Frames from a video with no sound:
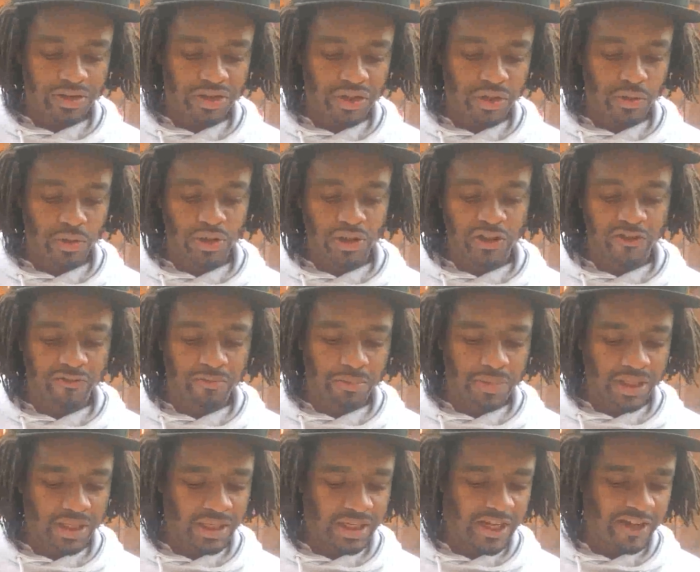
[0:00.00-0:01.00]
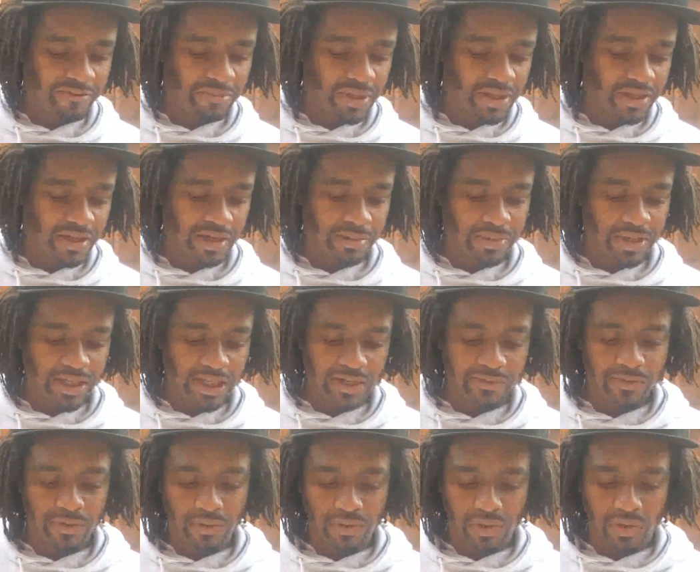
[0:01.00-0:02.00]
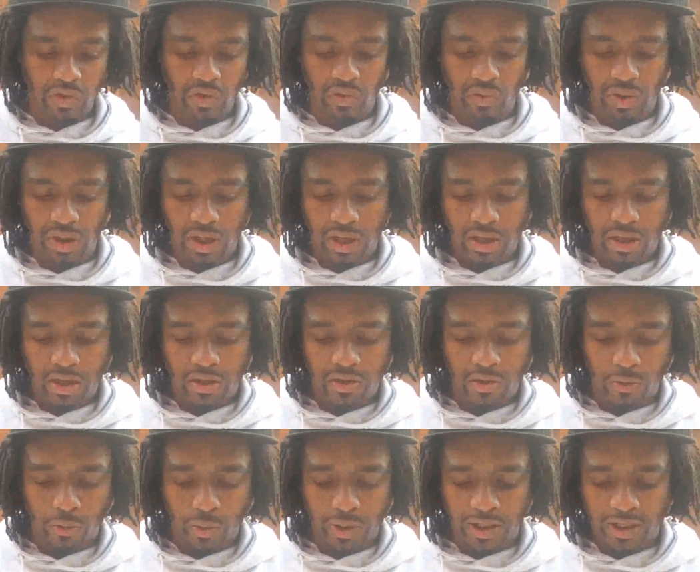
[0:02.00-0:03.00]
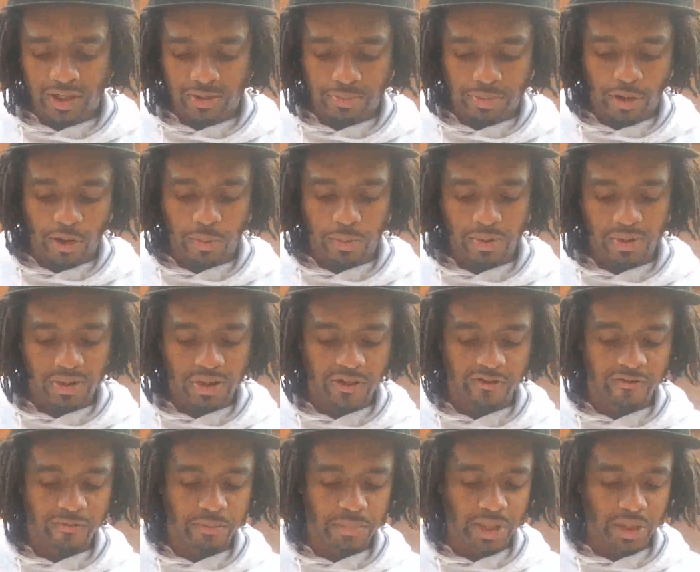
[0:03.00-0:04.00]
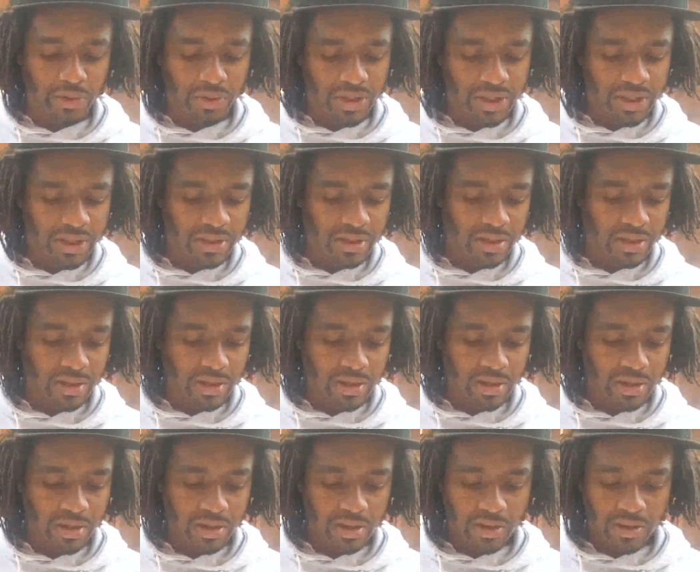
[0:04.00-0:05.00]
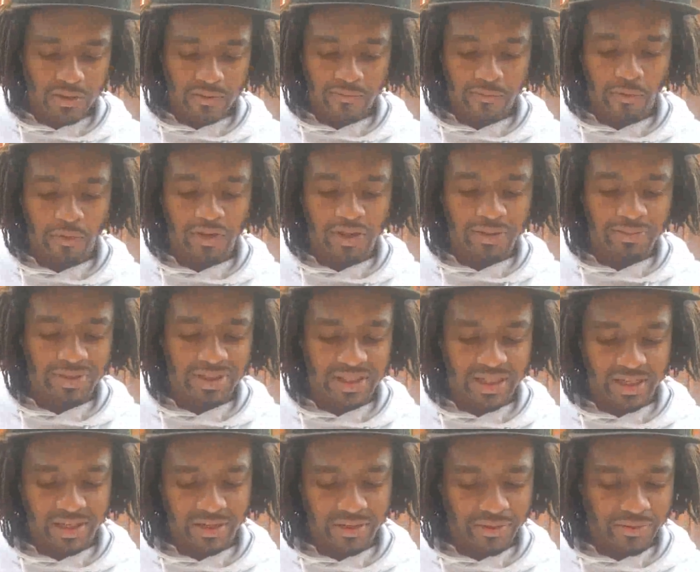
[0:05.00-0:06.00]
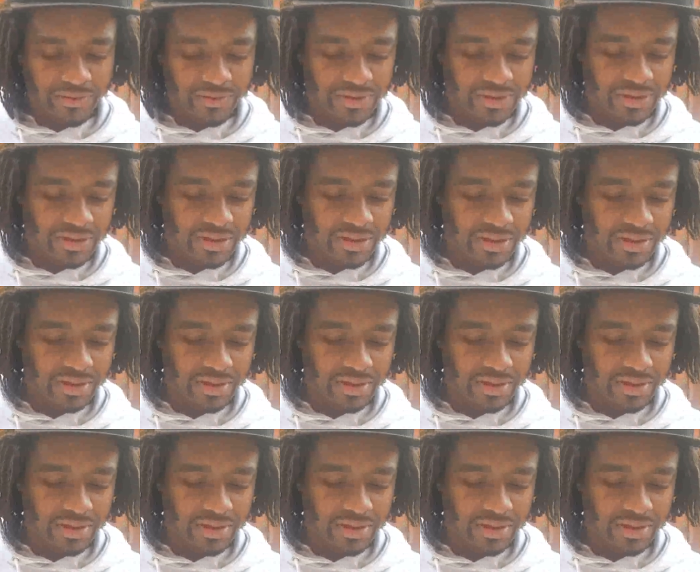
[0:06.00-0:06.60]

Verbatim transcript: the children of men have become evil through the wicked purpose of building for themselves